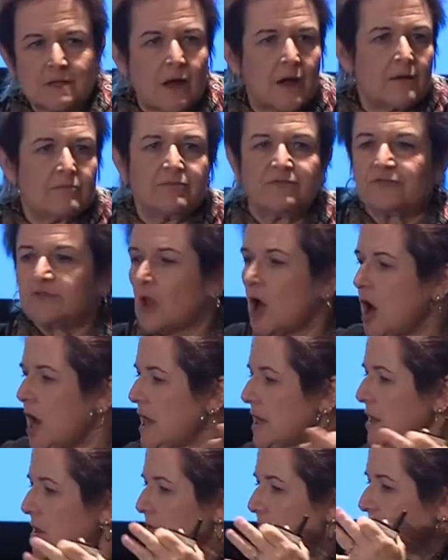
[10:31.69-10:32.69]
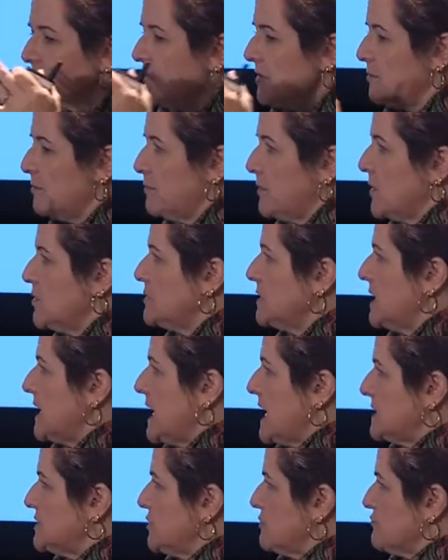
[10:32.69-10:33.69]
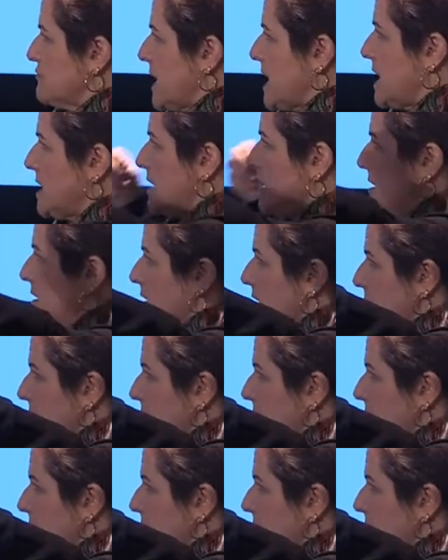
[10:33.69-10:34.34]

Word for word: I'm flying over the boat that has a red